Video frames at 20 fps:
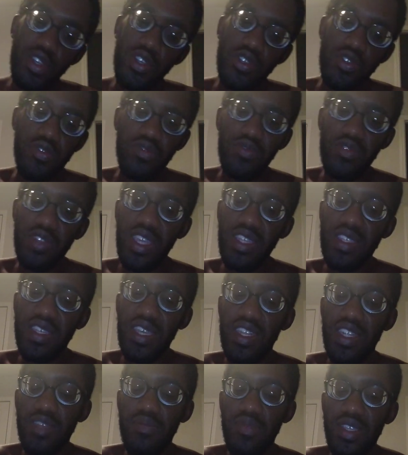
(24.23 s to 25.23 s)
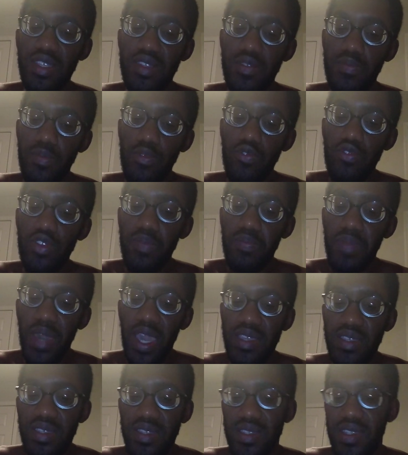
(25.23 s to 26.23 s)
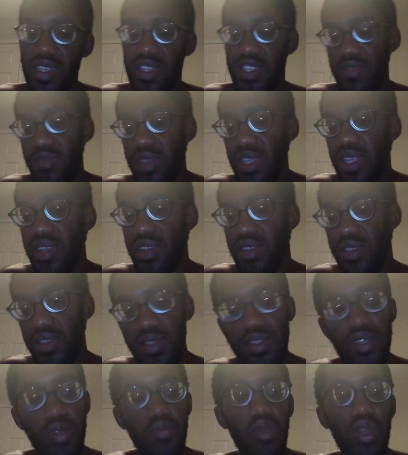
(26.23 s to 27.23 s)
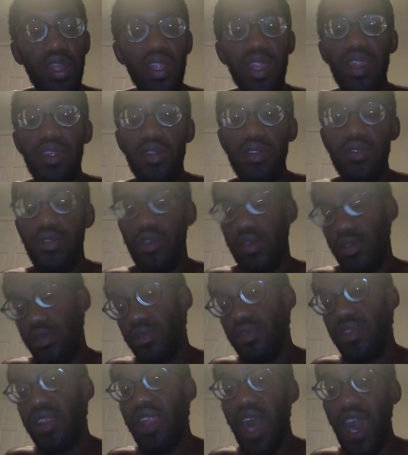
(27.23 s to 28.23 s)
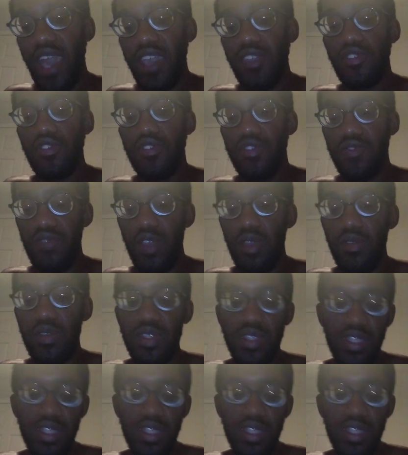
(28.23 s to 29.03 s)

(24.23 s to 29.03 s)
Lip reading: So they tend to be moon and Pisces tend to be somewhat liars and very